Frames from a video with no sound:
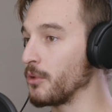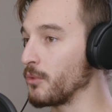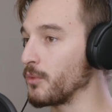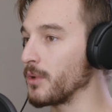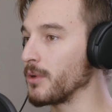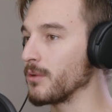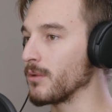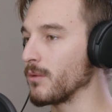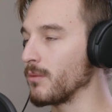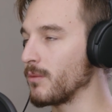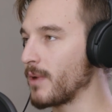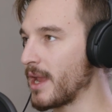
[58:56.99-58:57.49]
but
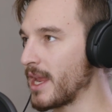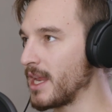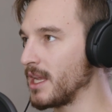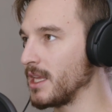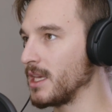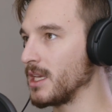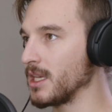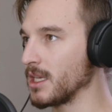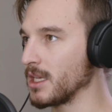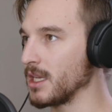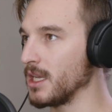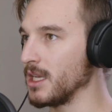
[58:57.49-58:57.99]
we were
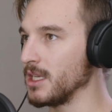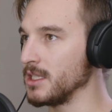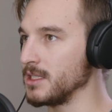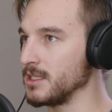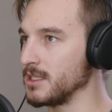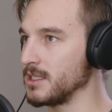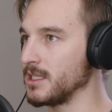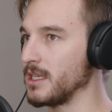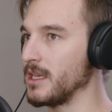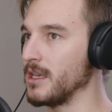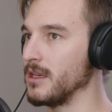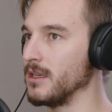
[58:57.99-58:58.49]
waiting
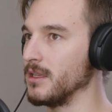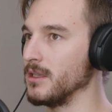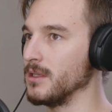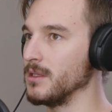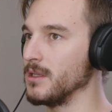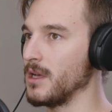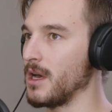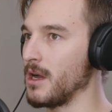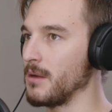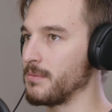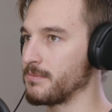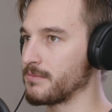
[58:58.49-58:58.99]

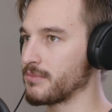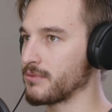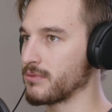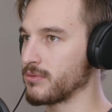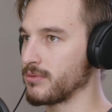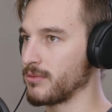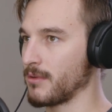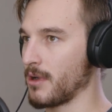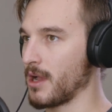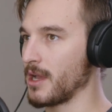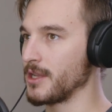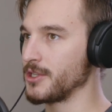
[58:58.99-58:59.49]
until a
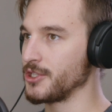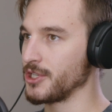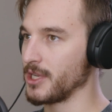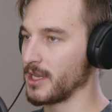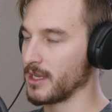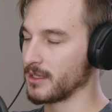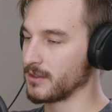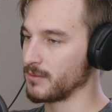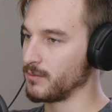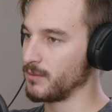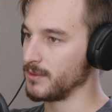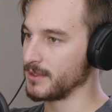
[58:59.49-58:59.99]

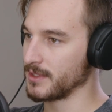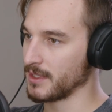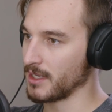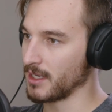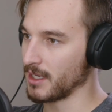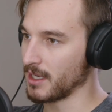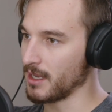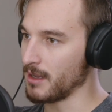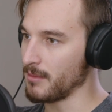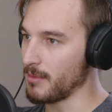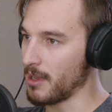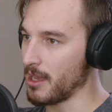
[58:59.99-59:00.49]
project was going
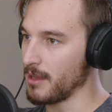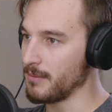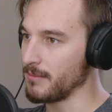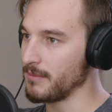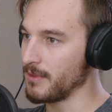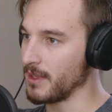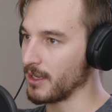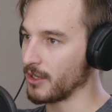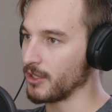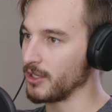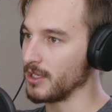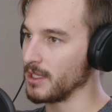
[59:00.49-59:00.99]
to come
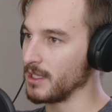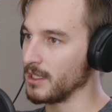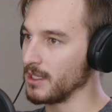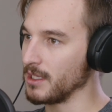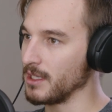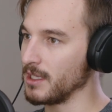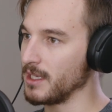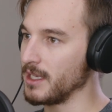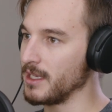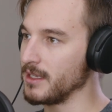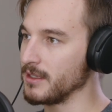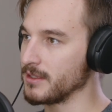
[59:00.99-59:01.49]
up that could at
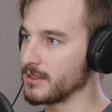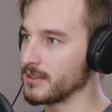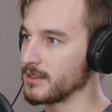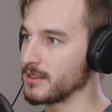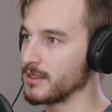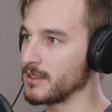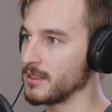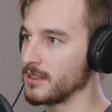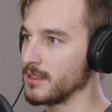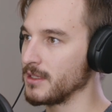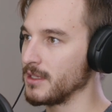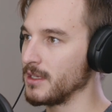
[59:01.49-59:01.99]

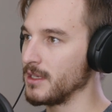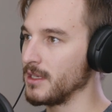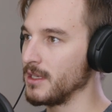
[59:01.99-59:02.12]
least,